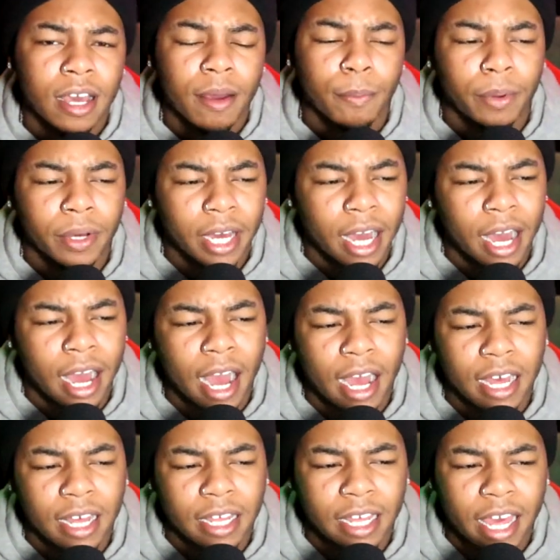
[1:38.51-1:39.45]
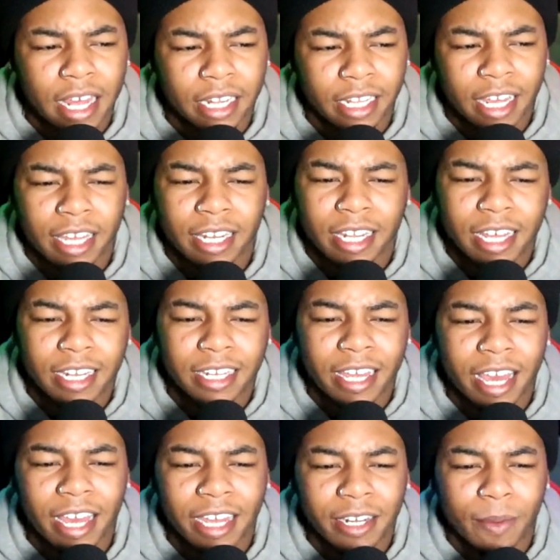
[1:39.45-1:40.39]
But at the end of the
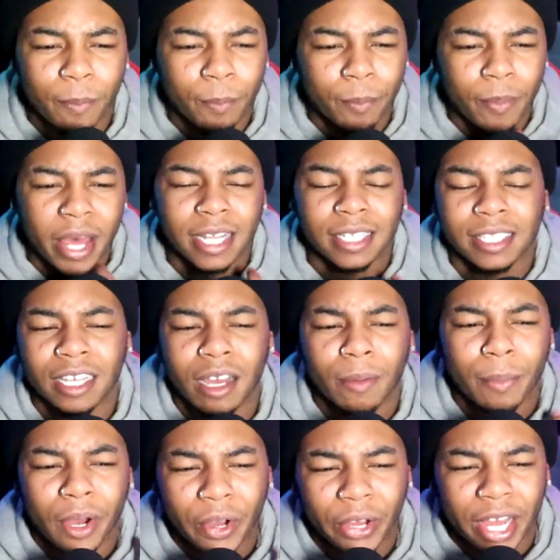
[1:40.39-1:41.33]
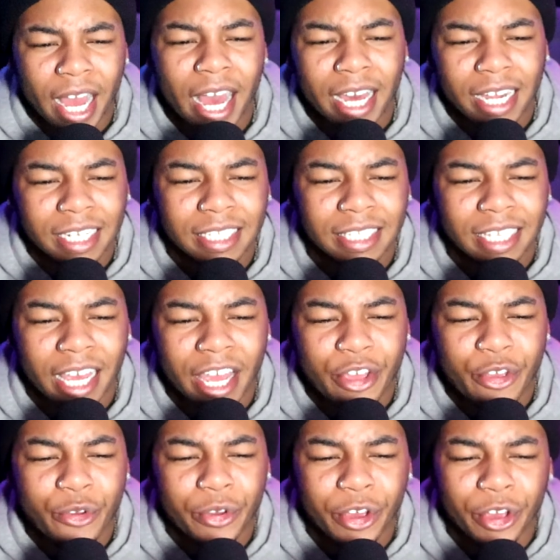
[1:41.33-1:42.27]
day, the best thing about God is that
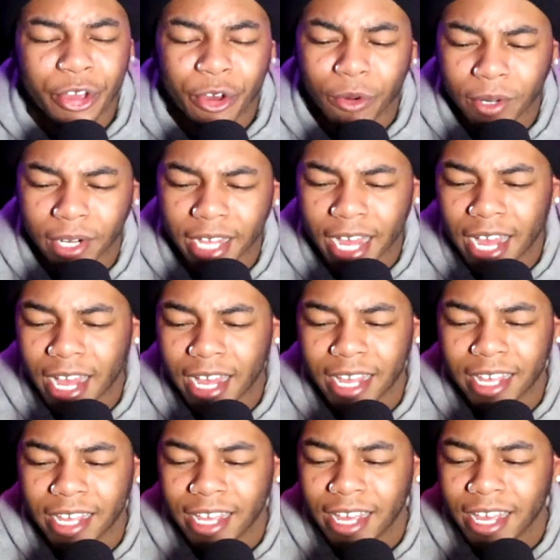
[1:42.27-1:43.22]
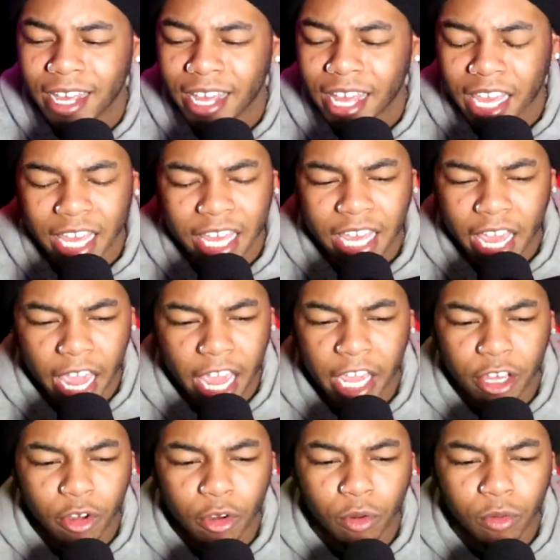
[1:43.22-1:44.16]
you can go to God and He
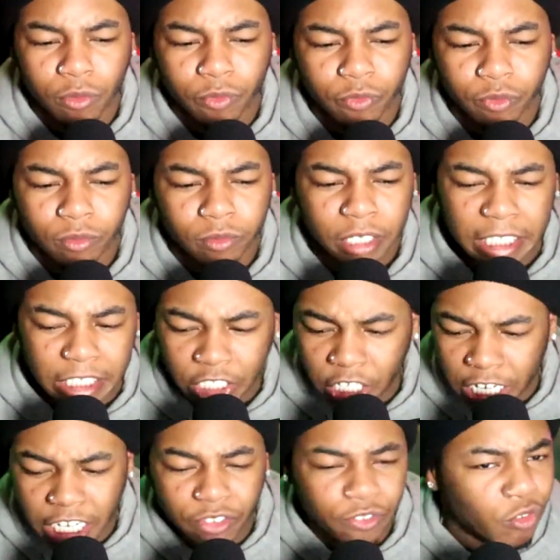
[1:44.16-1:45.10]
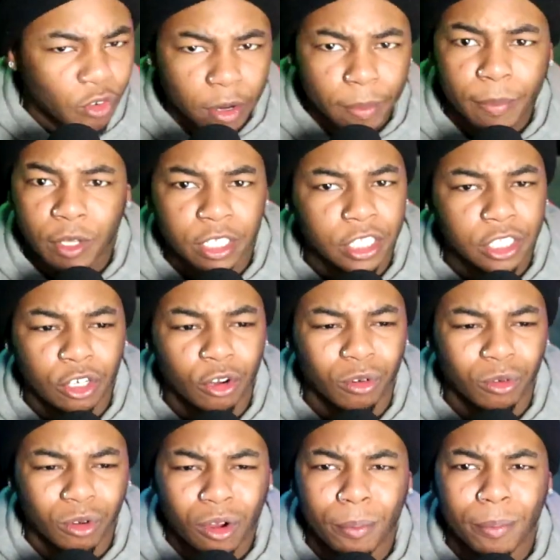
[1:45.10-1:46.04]
ain't go transform you into no
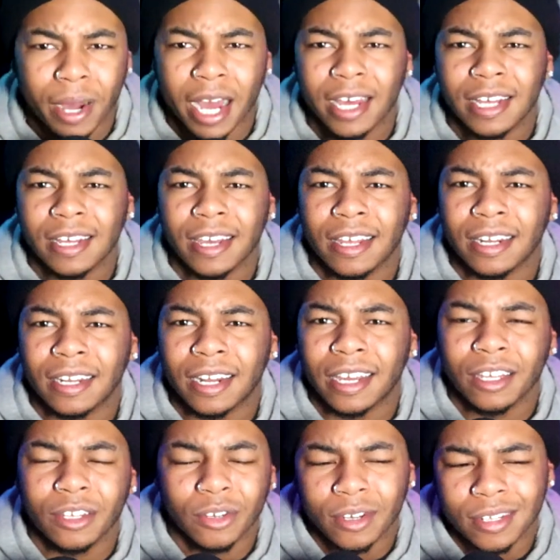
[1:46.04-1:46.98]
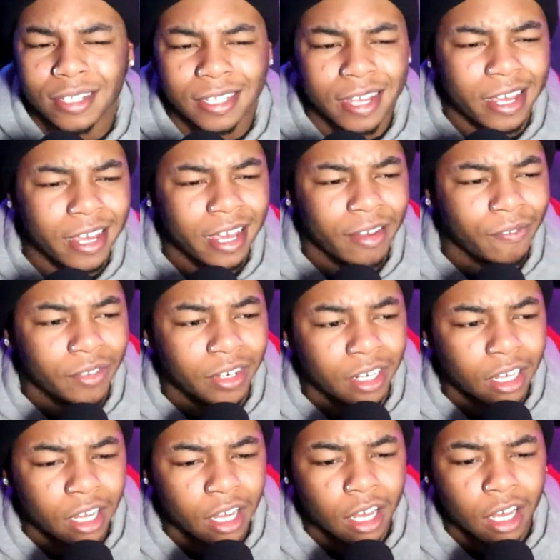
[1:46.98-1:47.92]
robot. It ain't like, you know what I'm saying? He ain't
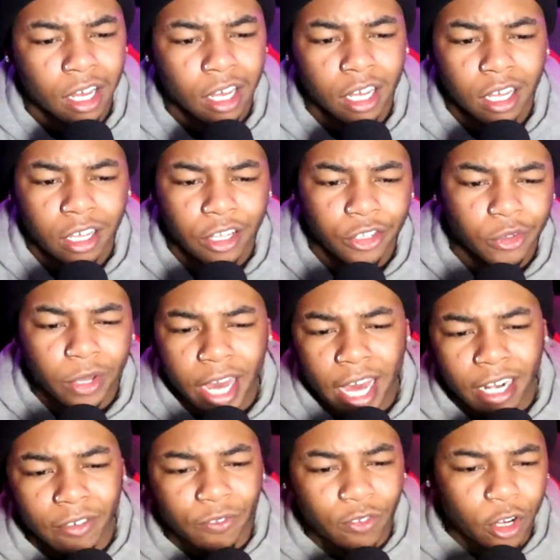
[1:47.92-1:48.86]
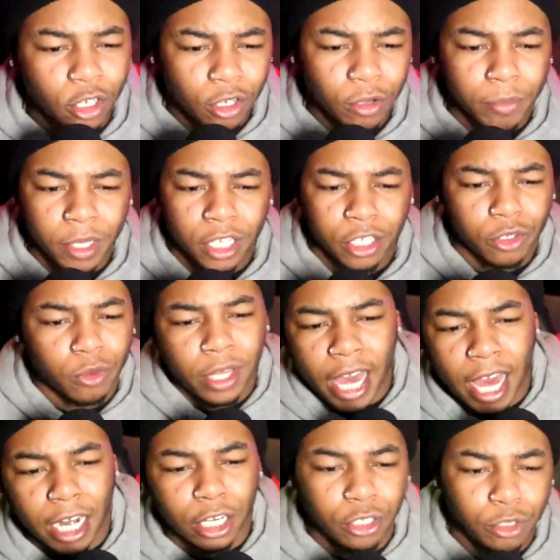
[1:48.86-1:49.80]
finna you gotta follow me, you
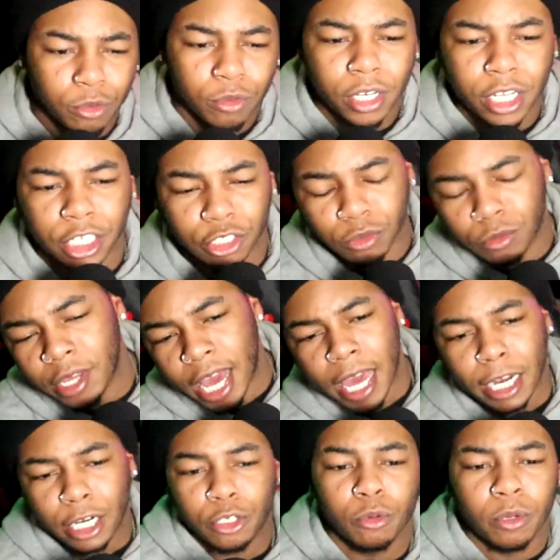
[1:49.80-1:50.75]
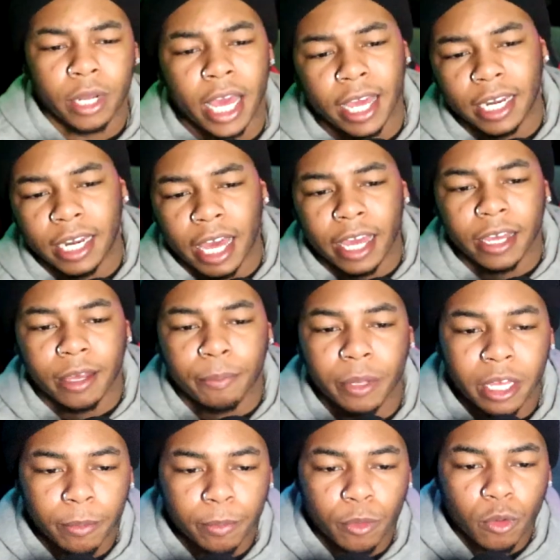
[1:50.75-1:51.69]
gotta do this, you gotta do that. Like
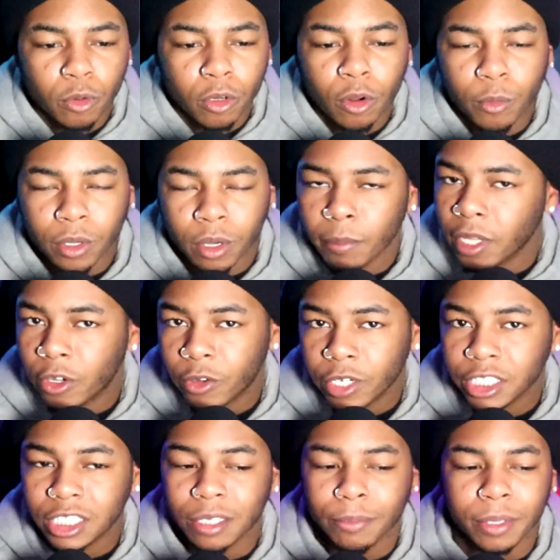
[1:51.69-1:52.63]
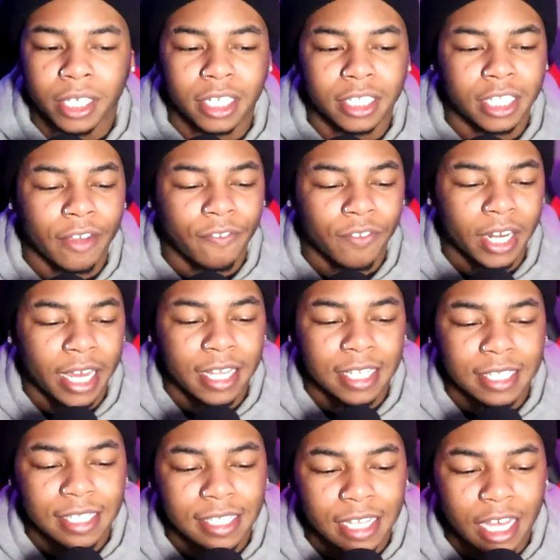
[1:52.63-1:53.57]
people don't want to be Christian because they feel like
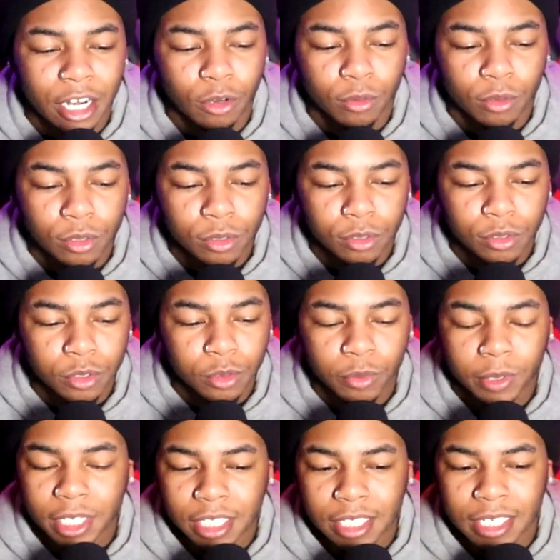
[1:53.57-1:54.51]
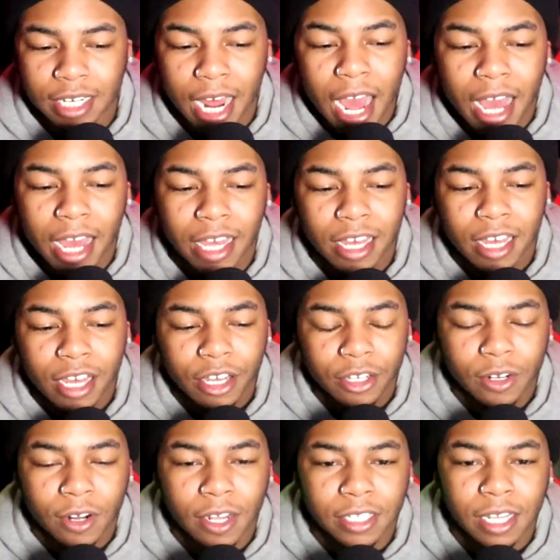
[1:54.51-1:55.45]
it's a set of rules when it's not. You
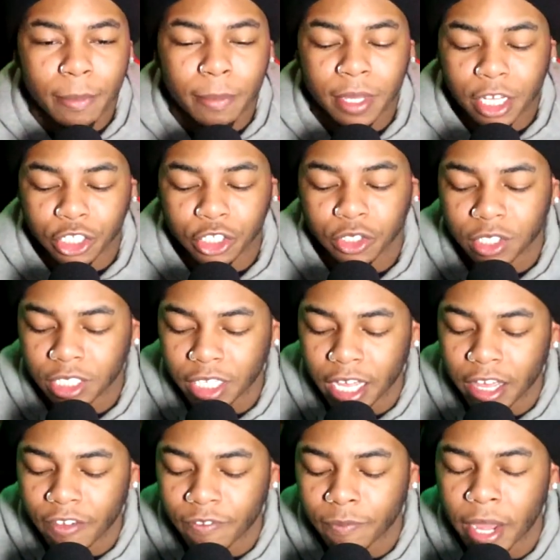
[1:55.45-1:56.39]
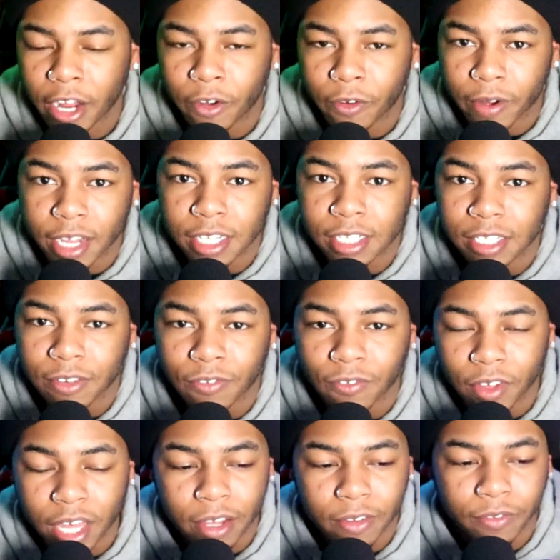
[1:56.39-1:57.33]
know what I'm saying? Because you saved by grace and
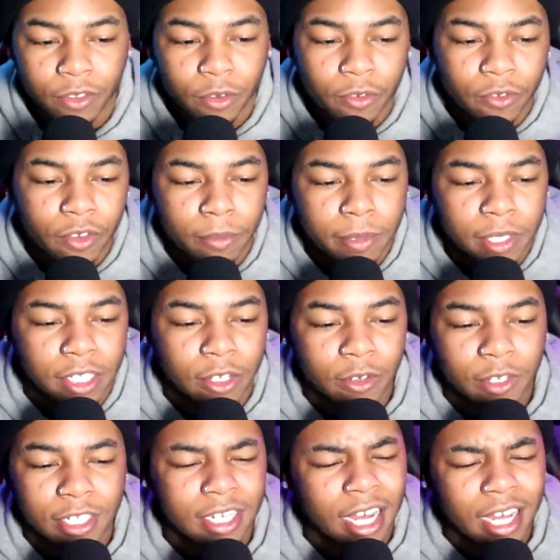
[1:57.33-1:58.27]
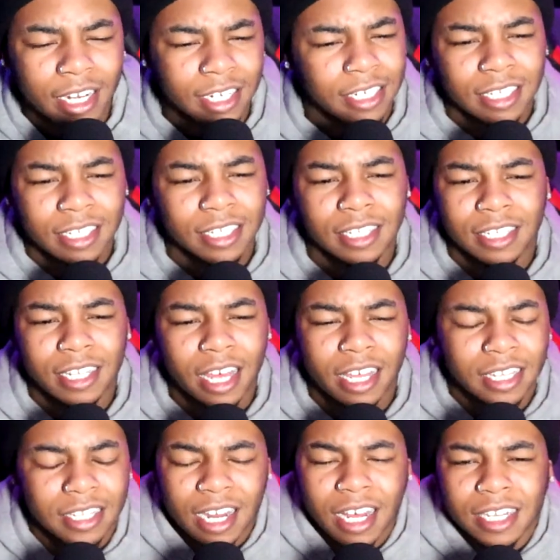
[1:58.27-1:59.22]
faith. You feel me? So it's not a just a
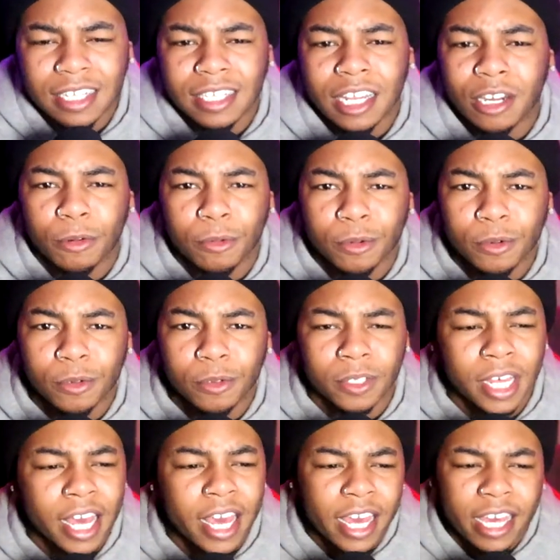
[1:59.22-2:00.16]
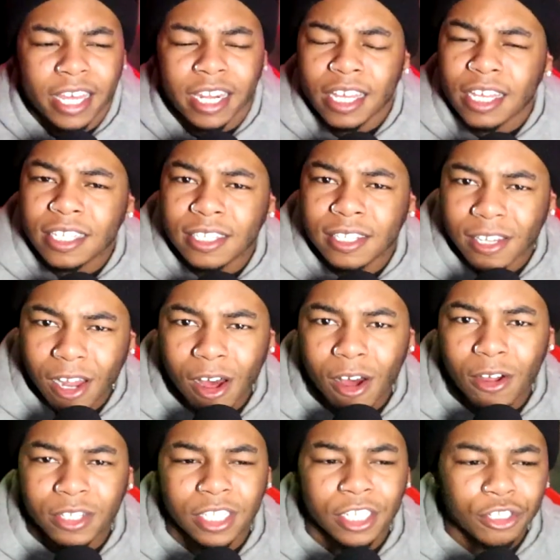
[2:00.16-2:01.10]
it's not a set of rules. It is
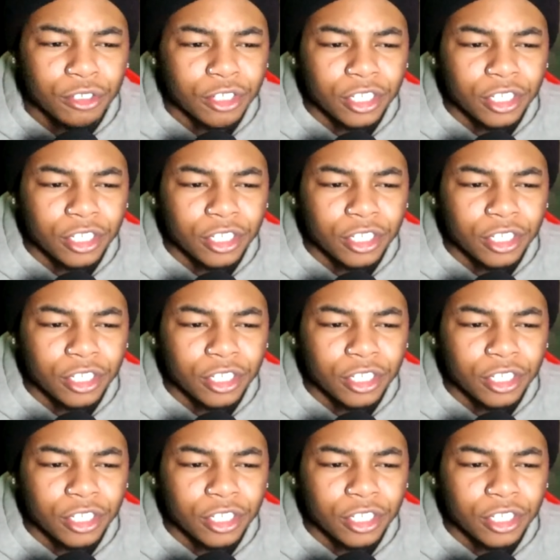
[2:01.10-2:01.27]
laws that you